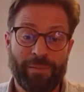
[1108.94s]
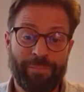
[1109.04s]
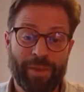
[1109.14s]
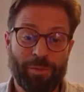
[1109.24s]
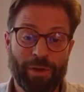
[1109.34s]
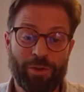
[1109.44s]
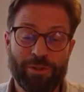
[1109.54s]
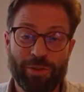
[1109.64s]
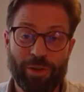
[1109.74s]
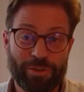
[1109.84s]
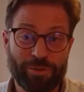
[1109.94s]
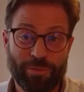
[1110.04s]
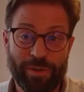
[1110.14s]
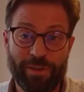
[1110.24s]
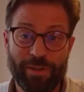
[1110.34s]
We are going to go into
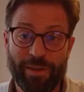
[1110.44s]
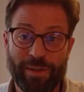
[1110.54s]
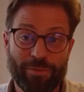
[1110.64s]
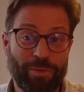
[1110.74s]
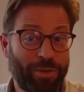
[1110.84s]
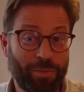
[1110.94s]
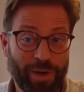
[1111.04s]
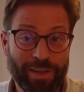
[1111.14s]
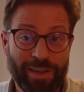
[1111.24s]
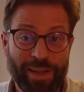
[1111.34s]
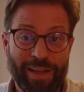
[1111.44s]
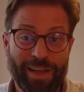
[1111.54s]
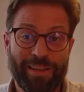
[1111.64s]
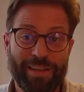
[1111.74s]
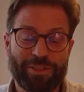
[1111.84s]
2021,
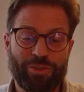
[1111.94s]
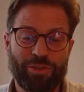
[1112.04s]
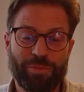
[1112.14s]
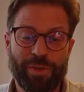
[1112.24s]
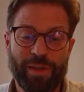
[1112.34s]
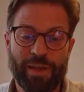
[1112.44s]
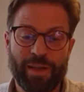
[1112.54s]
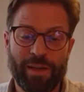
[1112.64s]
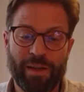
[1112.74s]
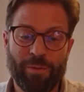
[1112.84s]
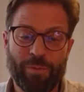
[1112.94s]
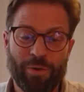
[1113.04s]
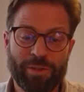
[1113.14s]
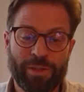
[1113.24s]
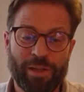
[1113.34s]
and that's going to be a
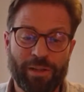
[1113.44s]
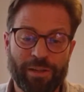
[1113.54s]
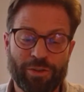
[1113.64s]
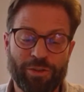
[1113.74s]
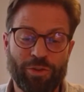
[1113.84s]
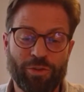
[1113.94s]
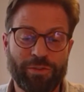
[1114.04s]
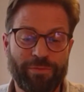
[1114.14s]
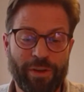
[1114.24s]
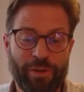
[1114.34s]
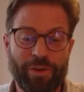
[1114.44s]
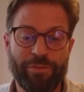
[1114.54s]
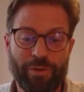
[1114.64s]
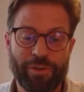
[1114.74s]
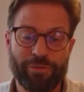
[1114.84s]
world that is going to look very,
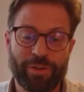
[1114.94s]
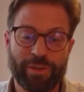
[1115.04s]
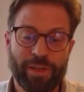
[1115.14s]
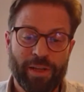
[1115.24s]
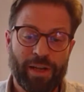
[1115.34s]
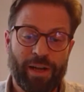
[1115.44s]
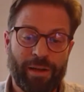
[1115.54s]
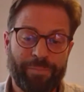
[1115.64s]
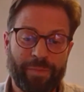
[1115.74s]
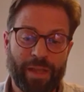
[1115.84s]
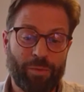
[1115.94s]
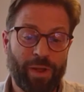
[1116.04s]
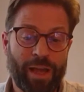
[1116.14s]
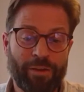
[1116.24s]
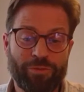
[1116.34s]
very different. And
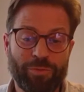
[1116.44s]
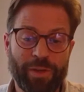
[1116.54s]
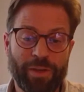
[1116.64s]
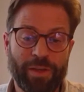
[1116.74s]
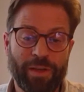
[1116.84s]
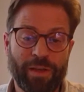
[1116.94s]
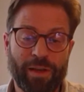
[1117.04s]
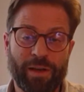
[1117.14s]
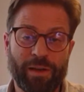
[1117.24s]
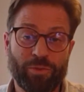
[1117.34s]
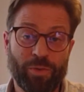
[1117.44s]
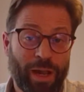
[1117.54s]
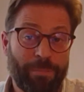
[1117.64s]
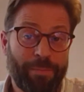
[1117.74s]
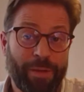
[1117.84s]
we have to be to
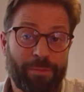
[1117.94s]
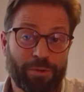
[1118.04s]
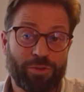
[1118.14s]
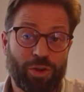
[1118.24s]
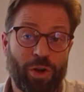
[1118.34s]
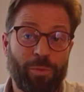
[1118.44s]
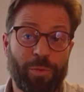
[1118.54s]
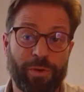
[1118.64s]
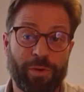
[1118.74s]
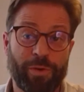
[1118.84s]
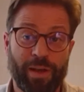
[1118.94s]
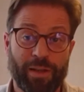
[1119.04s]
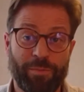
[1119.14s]
help people to cope with that.